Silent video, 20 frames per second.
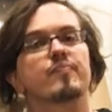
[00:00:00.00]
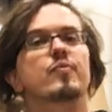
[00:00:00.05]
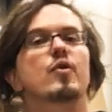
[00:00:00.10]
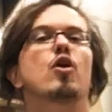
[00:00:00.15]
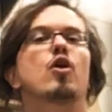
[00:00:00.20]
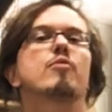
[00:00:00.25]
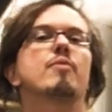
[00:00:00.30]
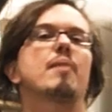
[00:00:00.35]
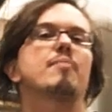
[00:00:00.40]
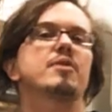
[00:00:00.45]

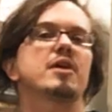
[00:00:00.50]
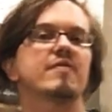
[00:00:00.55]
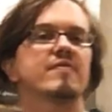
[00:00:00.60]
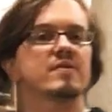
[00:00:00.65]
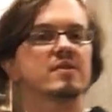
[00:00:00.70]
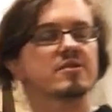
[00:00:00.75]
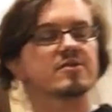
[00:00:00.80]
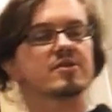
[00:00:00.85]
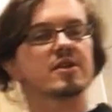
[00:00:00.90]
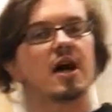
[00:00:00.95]
Or maybe you have a
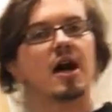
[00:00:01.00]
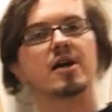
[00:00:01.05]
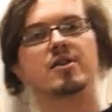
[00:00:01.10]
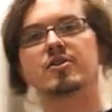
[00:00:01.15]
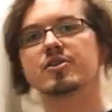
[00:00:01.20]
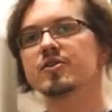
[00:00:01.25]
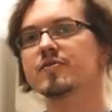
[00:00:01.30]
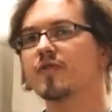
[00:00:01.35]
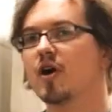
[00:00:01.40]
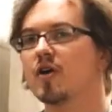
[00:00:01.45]
design
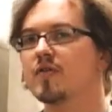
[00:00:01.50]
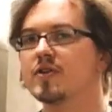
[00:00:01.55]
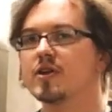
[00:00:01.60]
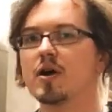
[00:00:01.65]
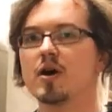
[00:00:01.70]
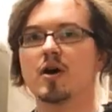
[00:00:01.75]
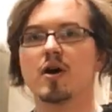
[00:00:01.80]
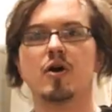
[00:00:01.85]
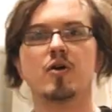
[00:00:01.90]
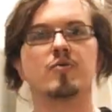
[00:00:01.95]
of your
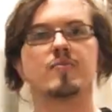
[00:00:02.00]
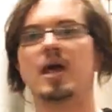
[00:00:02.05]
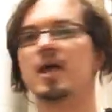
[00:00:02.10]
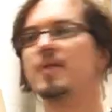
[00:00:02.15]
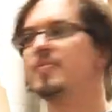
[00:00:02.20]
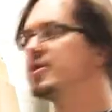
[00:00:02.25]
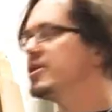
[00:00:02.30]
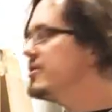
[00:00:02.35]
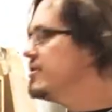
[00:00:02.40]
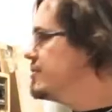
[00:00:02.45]
own.
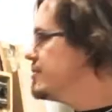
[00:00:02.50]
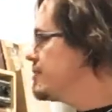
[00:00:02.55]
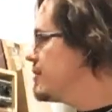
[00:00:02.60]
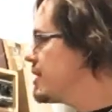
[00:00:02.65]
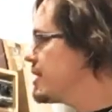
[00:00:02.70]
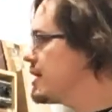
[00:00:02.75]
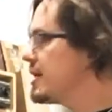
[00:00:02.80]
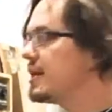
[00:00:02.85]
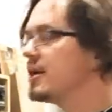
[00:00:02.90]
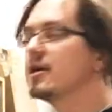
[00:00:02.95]
Maybe you,
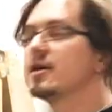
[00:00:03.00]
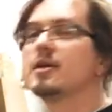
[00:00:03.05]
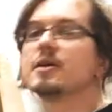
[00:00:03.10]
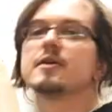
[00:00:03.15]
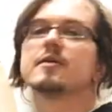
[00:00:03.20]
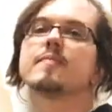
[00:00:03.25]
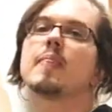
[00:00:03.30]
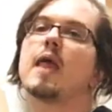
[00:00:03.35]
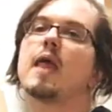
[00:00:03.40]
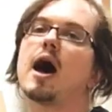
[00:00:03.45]

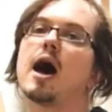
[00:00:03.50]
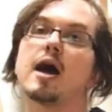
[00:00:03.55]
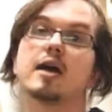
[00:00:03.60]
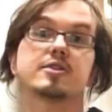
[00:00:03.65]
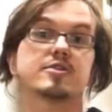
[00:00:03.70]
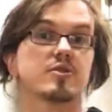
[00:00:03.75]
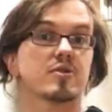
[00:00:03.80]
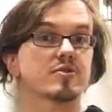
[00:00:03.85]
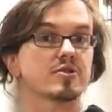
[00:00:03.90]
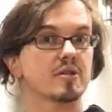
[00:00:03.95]
I
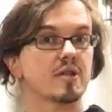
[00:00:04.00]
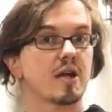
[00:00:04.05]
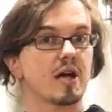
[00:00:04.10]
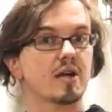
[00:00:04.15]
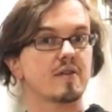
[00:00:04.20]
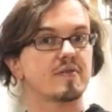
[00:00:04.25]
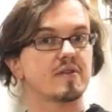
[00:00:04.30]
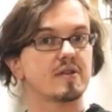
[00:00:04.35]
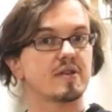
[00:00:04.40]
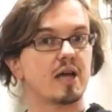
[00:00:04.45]
source a lot
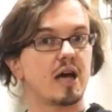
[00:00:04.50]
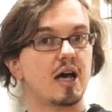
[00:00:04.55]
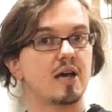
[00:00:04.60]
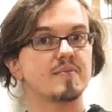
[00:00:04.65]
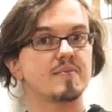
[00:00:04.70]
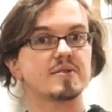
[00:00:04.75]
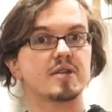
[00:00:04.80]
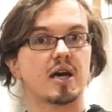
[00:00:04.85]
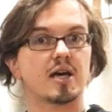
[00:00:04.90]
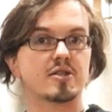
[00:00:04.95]
of the
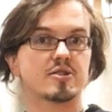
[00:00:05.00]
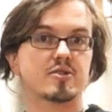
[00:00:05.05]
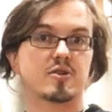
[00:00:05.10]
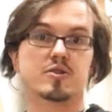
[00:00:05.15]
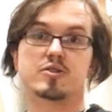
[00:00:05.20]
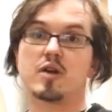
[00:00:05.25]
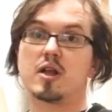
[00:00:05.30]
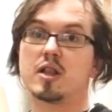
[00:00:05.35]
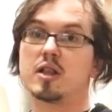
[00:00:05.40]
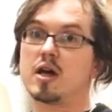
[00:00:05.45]
times, I
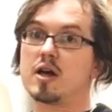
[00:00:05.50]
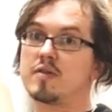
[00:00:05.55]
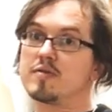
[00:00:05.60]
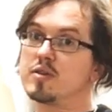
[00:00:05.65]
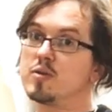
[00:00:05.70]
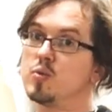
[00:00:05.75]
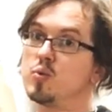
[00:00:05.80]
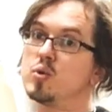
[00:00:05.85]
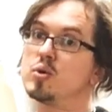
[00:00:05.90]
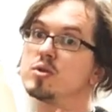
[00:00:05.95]
source a lot of the
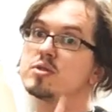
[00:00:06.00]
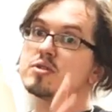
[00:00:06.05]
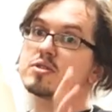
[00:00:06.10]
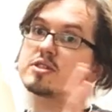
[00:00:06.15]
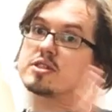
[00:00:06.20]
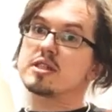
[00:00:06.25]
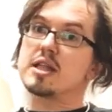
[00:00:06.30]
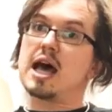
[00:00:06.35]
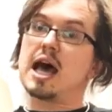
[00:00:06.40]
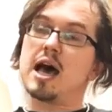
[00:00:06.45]
wood
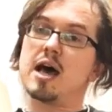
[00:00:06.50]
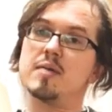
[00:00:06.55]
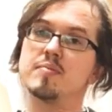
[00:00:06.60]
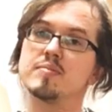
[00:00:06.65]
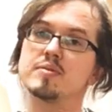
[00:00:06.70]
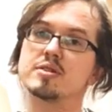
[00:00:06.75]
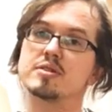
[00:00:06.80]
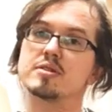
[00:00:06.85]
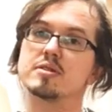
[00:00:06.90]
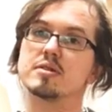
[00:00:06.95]

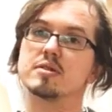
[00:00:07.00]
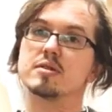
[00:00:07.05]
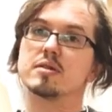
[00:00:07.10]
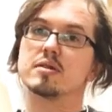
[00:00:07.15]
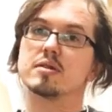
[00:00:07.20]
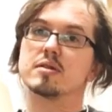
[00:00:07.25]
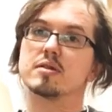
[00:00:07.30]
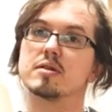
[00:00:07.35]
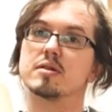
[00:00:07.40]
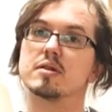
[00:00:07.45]
slabs,
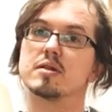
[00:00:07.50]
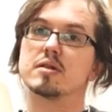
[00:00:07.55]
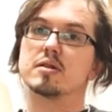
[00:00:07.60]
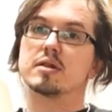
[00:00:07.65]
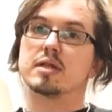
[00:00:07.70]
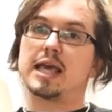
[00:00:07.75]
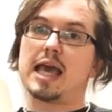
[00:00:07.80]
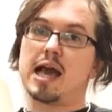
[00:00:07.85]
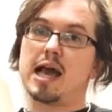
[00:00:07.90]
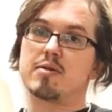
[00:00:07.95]
the
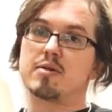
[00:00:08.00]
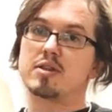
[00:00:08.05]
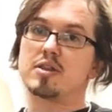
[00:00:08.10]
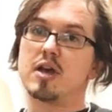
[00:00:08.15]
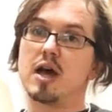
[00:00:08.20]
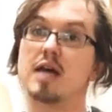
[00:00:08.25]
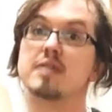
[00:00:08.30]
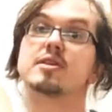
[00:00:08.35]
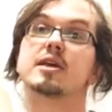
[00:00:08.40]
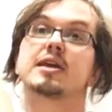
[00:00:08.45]

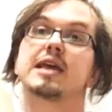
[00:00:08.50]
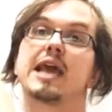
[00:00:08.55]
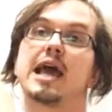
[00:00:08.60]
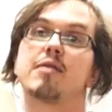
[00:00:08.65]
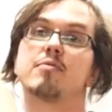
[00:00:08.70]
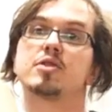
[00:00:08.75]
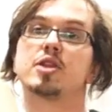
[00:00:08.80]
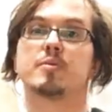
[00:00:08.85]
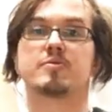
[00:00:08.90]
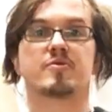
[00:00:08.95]

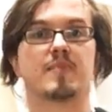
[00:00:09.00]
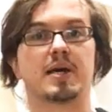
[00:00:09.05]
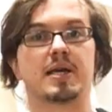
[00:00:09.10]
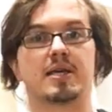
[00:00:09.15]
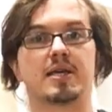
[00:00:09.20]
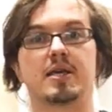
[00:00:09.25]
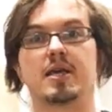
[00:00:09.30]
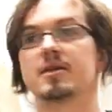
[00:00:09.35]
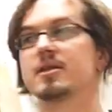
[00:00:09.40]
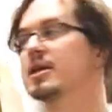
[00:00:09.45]
countertops from
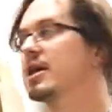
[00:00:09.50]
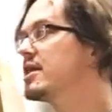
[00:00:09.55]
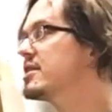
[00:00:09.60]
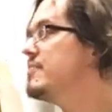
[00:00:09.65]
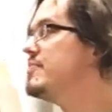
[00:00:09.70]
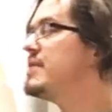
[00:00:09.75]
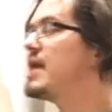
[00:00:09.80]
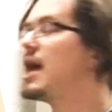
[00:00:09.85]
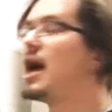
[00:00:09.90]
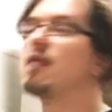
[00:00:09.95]
Ikea, and I cut
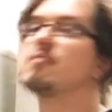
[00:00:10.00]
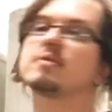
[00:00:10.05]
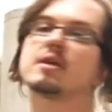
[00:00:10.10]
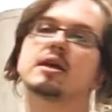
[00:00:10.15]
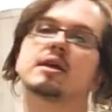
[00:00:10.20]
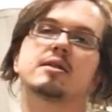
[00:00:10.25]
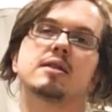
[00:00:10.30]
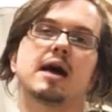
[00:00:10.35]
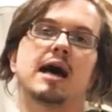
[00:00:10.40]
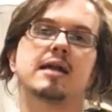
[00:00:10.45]
them down, I
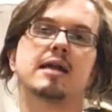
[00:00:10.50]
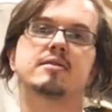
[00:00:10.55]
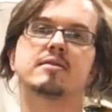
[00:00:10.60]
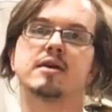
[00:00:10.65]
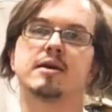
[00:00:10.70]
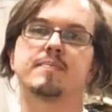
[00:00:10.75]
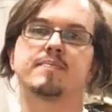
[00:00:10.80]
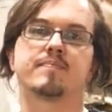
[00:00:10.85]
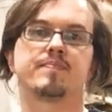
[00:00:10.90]
clad them.